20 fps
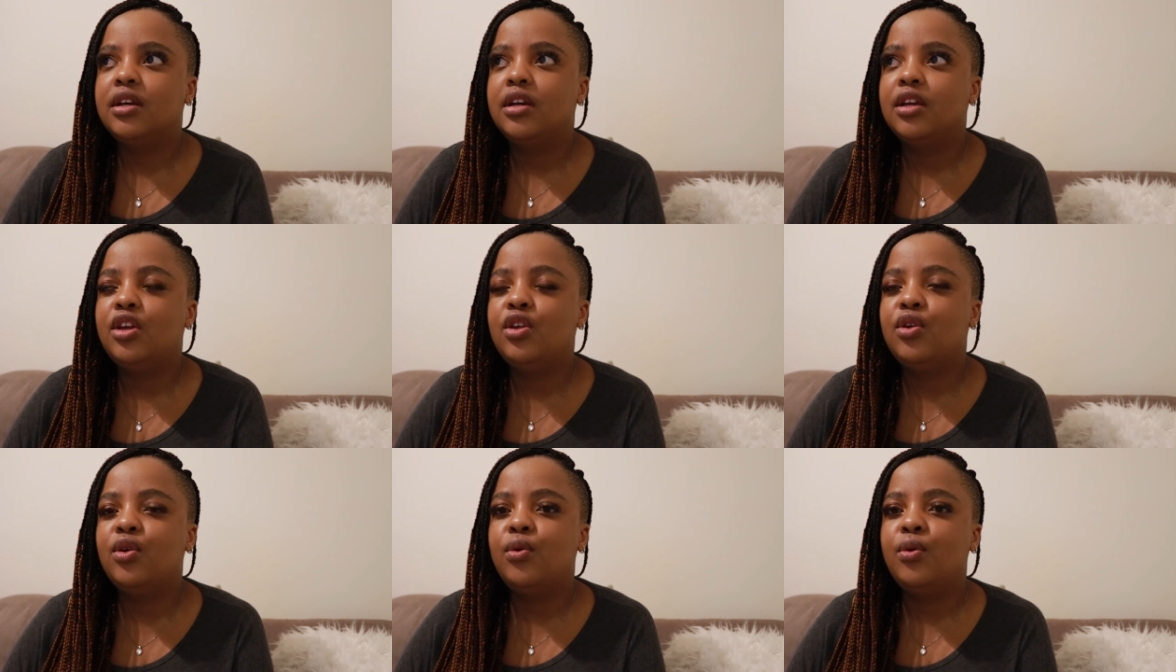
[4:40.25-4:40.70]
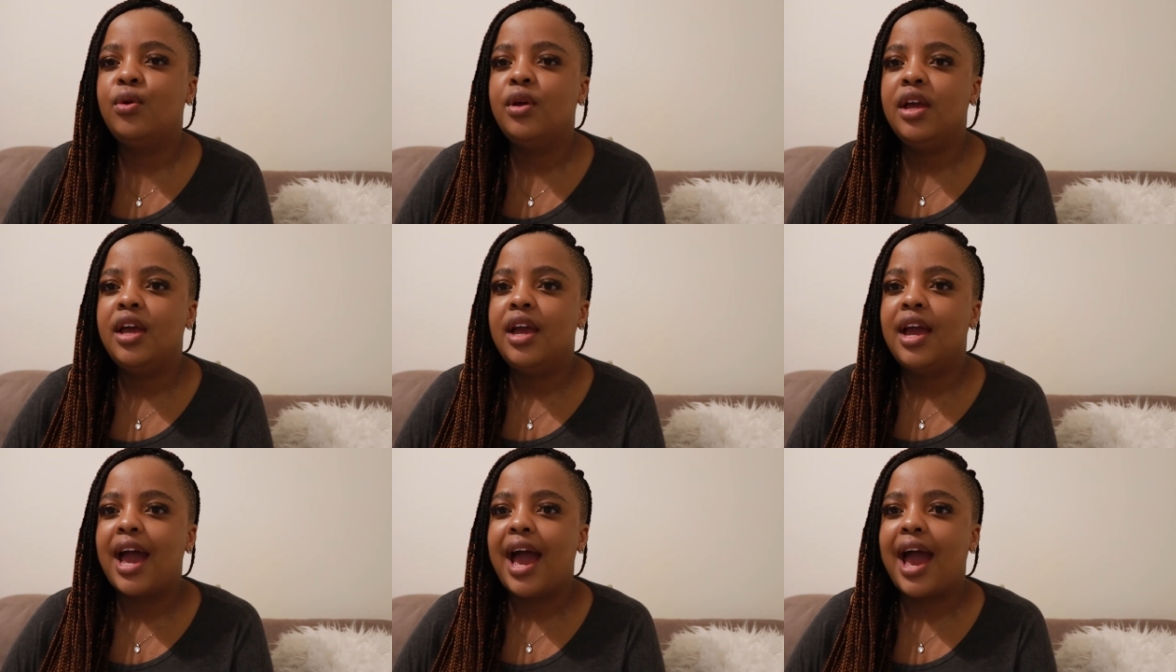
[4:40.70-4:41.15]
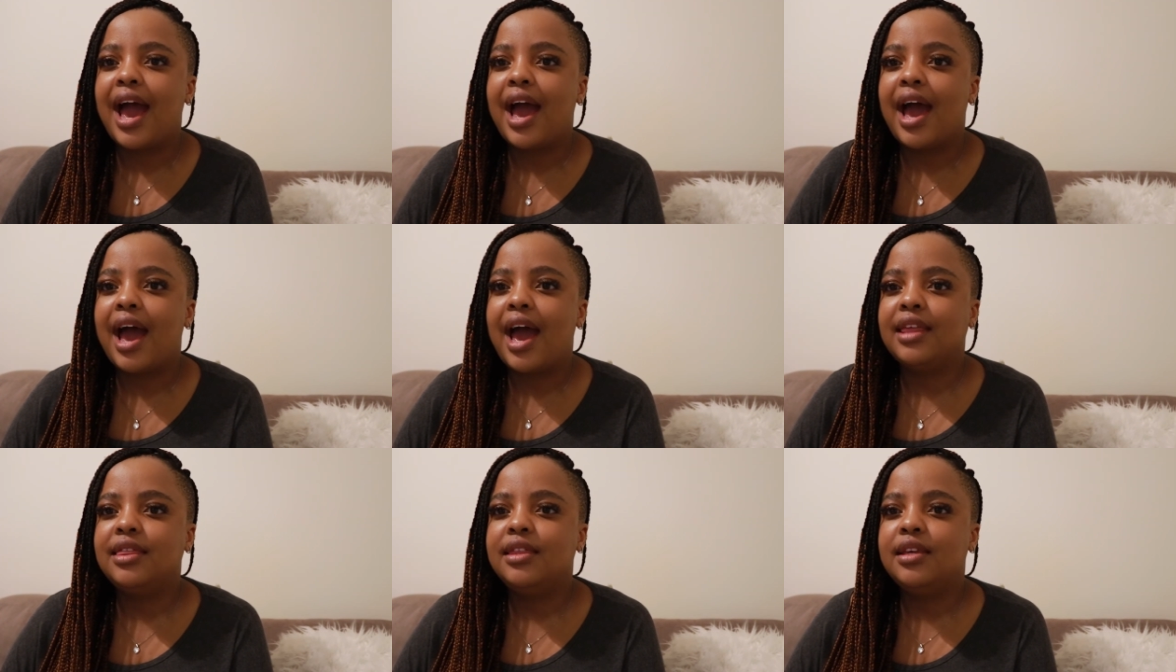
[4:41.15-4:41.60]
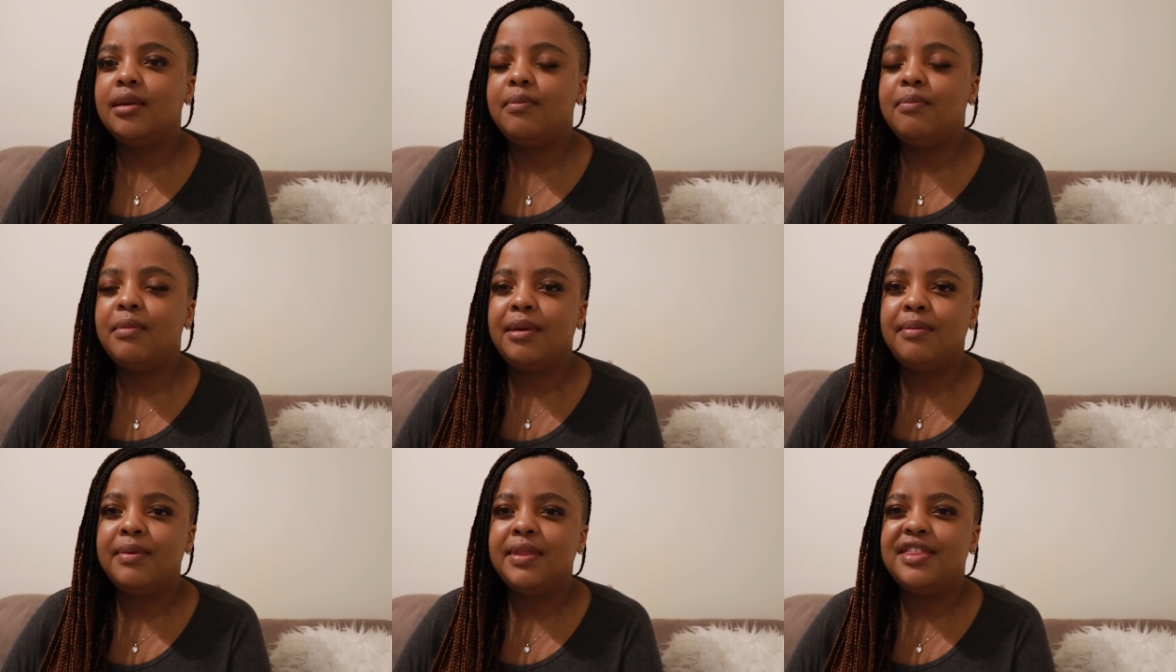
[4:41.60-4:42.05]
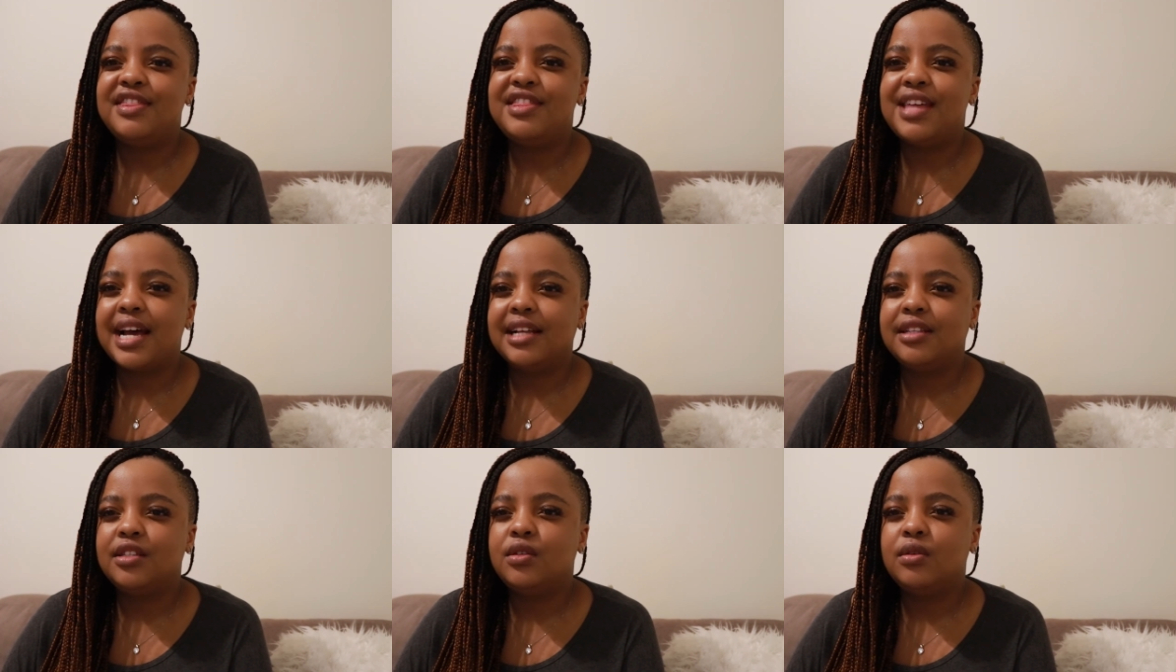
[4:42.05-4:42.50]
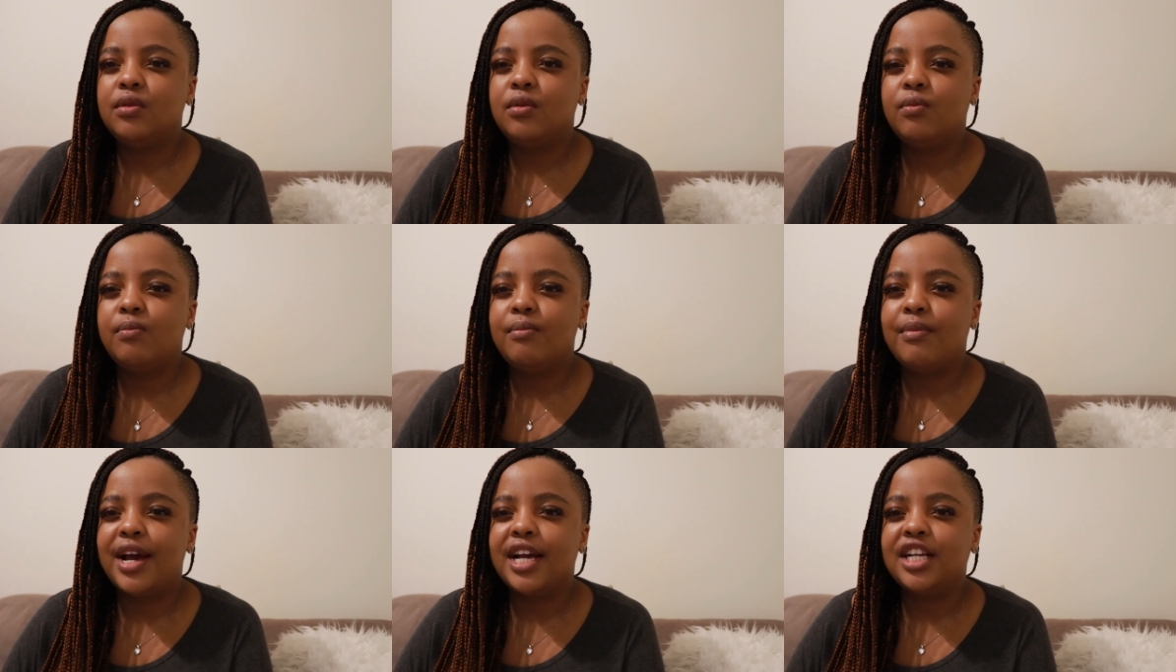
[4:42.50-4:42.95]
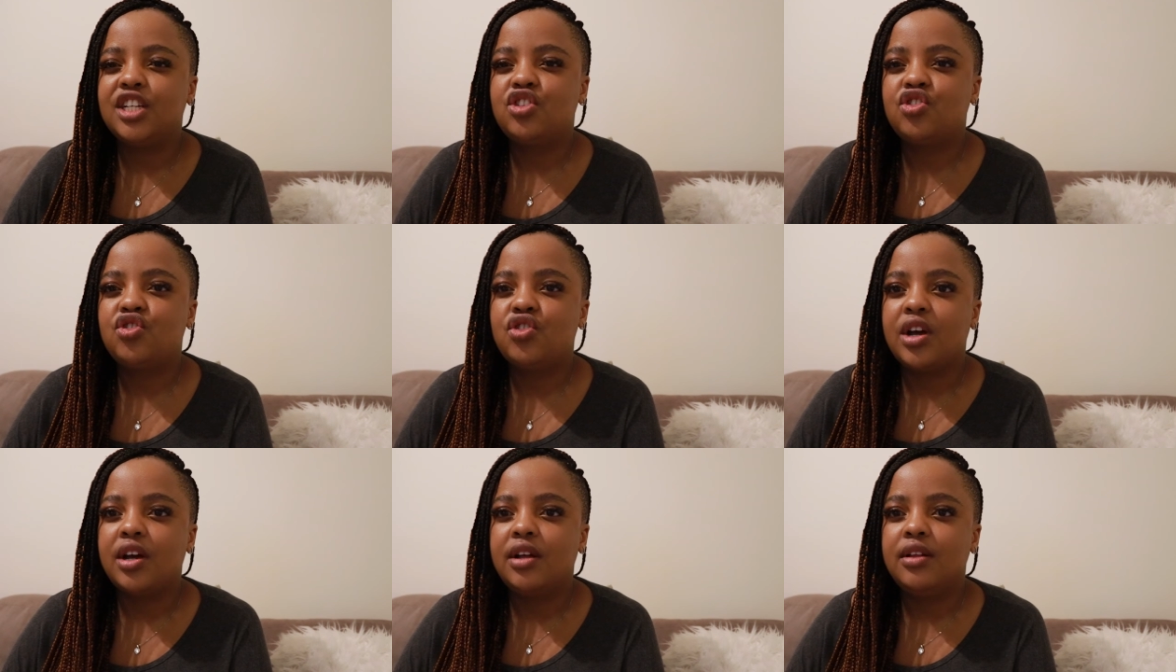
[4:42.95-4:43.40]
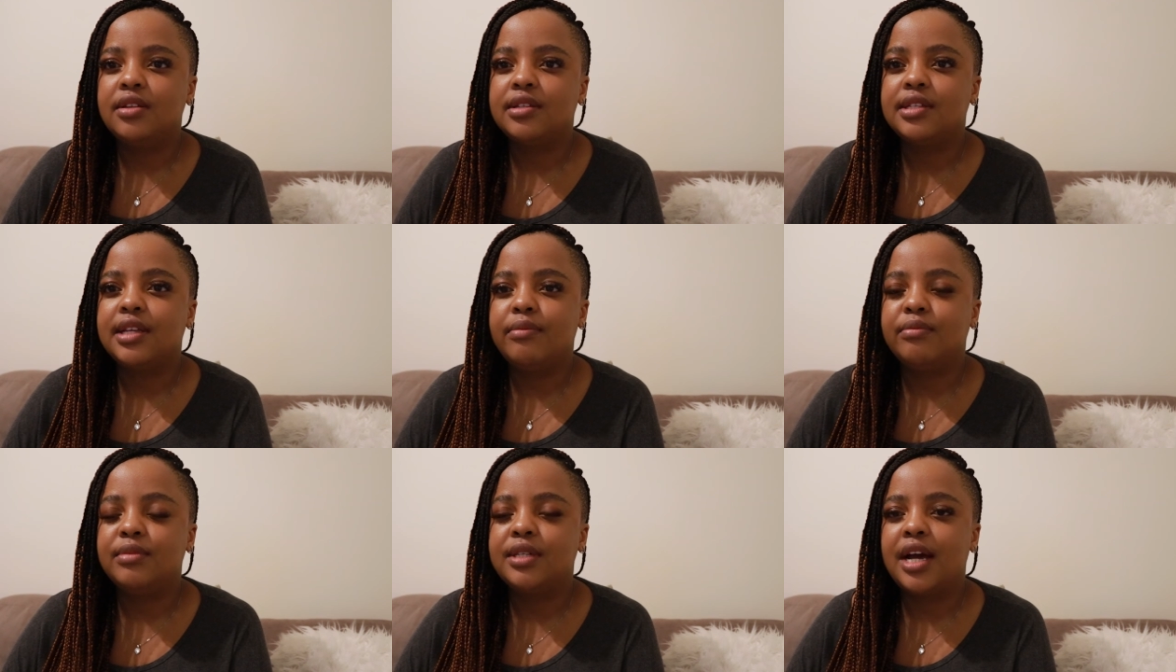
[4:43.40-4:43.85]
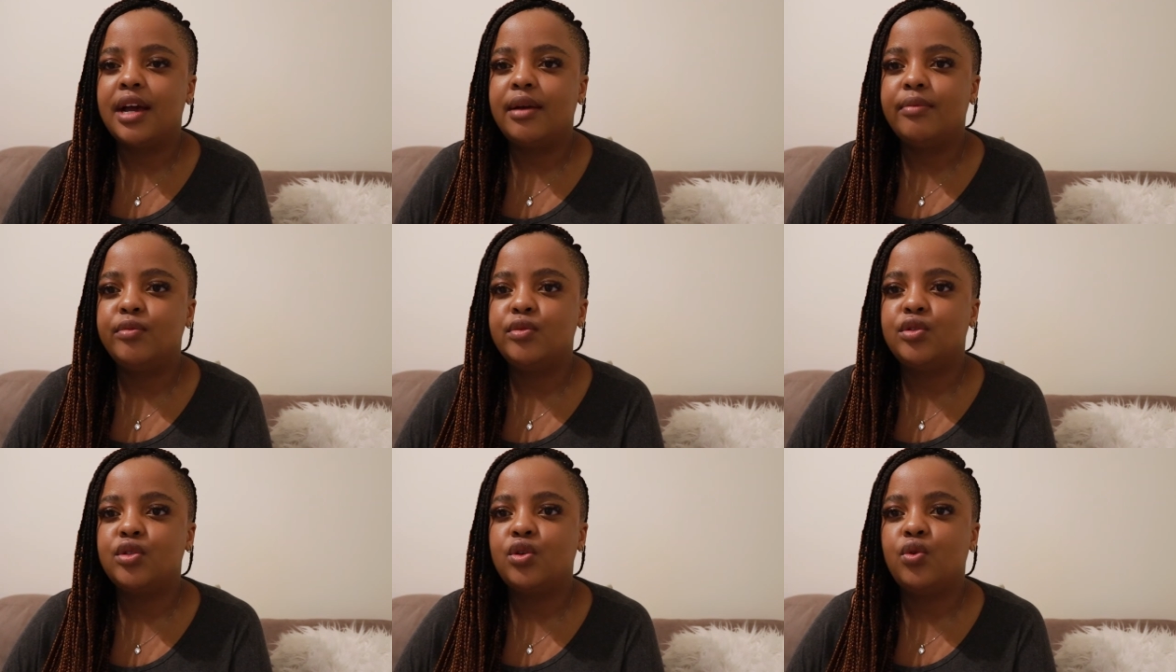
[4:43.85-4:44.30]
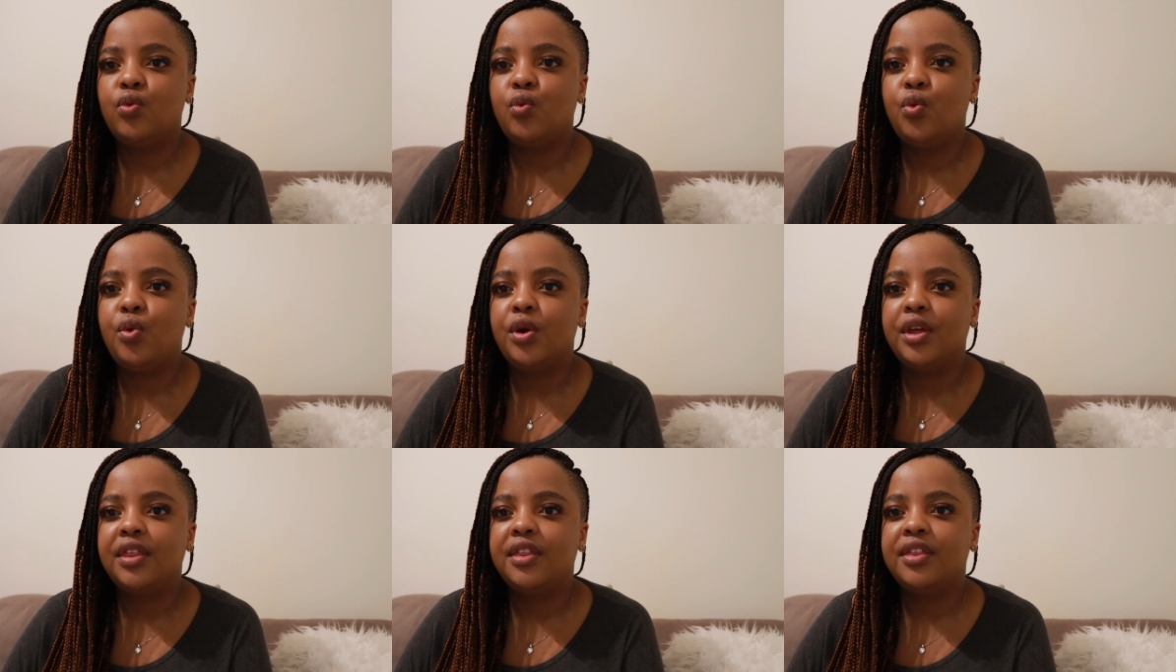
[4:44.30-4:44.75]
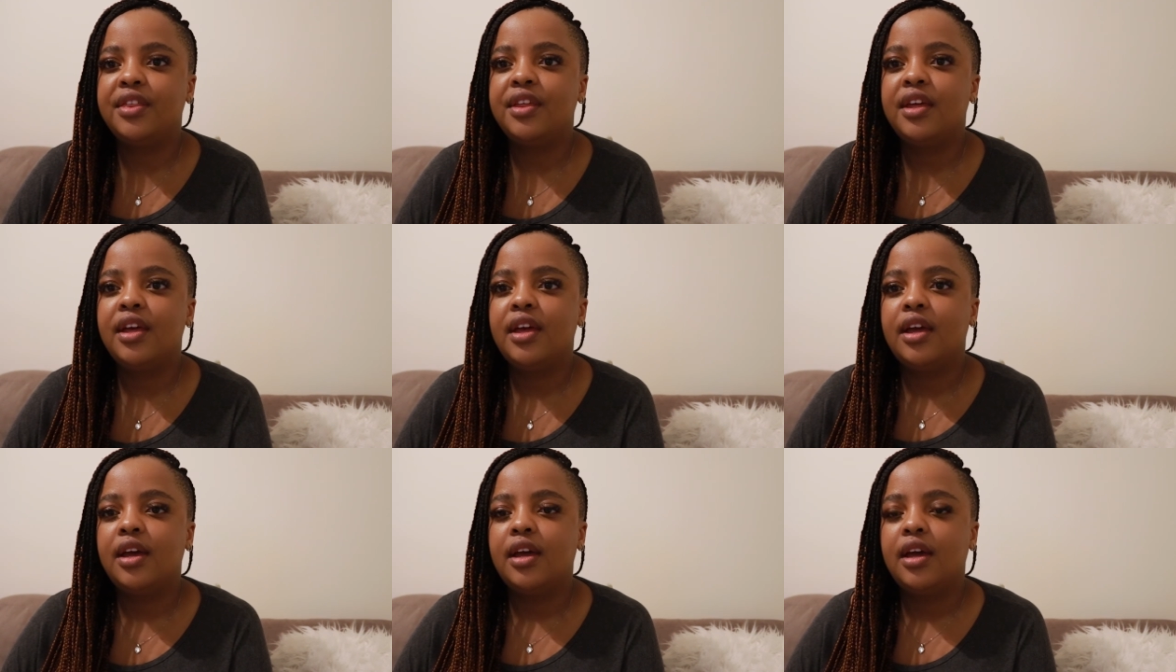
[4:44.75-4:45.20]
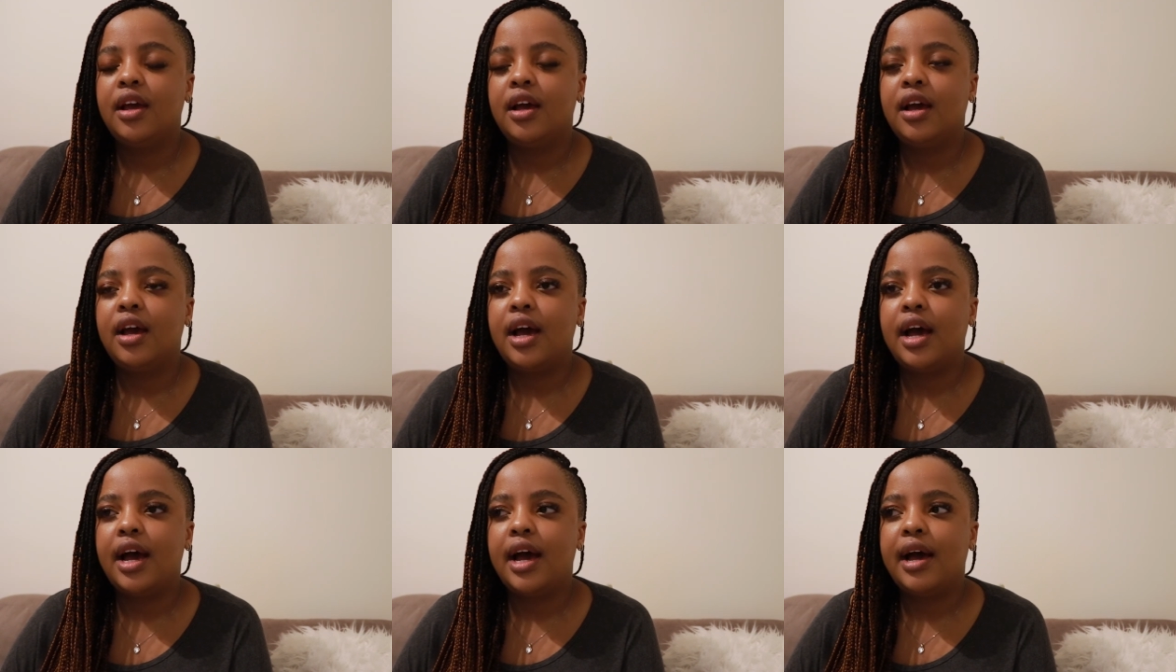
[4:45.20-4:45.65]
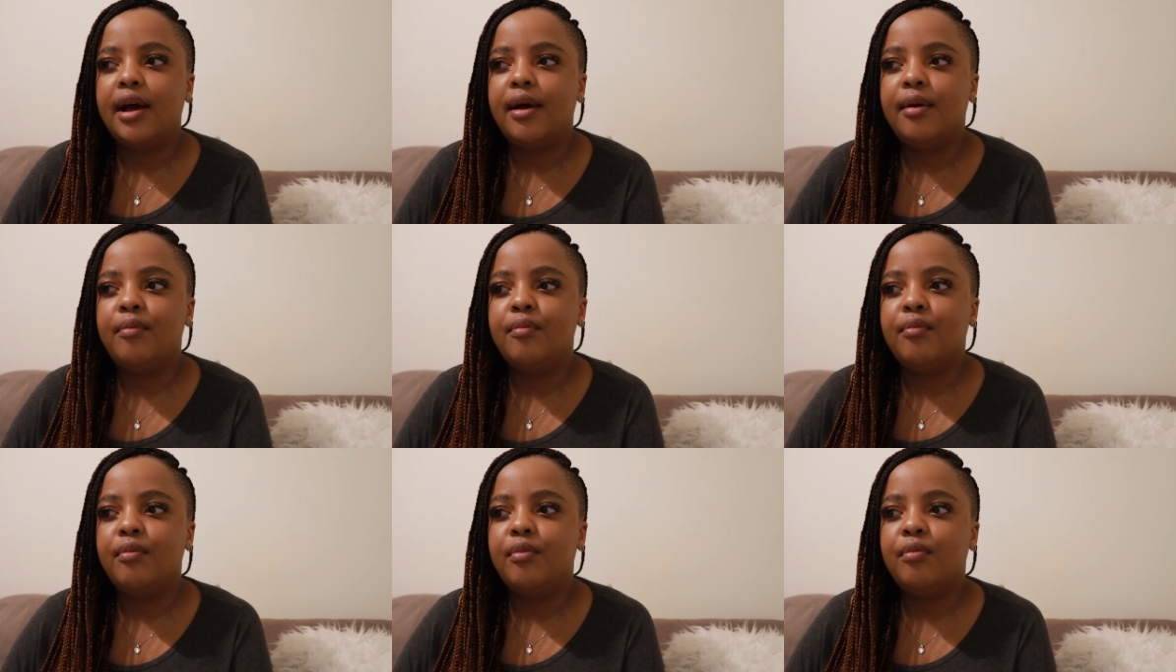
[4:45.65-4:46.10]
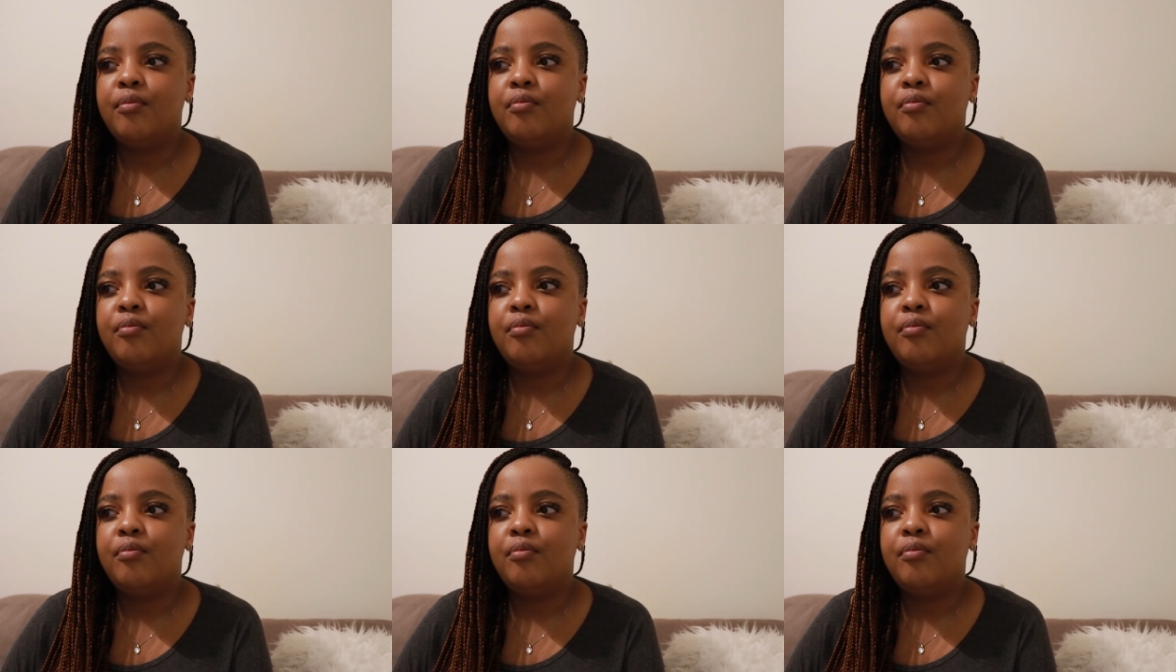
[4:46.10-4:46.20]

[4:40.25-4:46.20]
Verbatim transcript: you know I think maybe that's my struggle sometimes with um,